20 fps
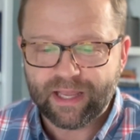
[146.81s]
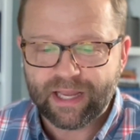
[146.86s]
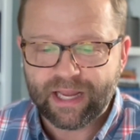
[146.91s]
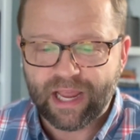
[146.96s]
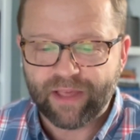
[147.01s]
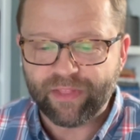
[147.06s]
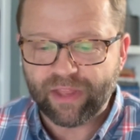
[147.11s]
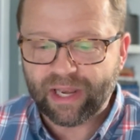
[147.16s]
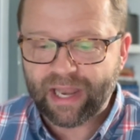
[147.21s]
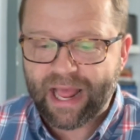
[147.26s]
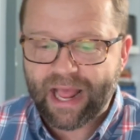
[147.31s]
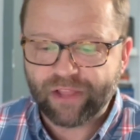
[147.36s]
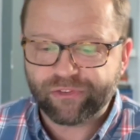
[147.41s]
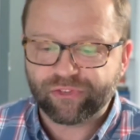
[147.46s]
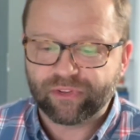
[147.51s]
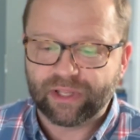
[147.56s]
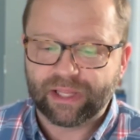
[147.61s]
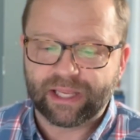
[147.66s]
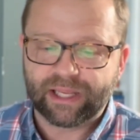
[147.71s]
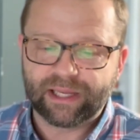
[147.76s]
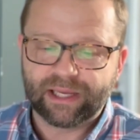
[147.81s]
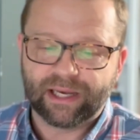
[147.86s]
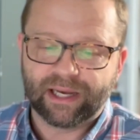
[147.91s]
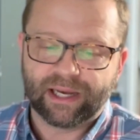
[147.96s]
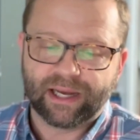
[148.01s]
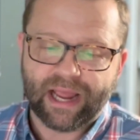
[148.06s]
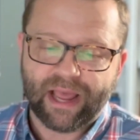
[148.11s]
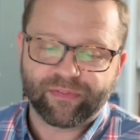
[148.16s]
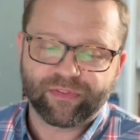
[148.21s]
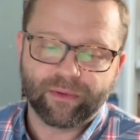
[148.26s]
And then lastly,
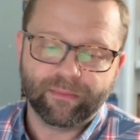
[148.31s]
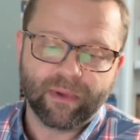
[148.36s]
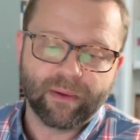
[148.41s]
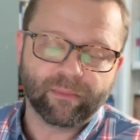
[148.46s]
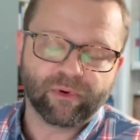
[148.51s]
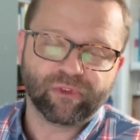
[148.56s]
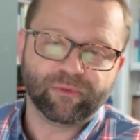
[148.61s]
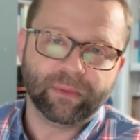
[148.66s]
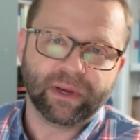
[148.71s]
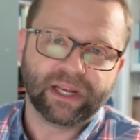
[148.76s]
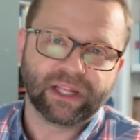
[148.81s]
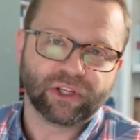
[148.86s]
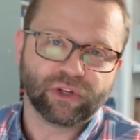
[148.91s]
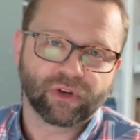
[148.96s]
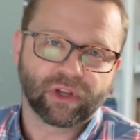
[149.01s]
at the members meeting,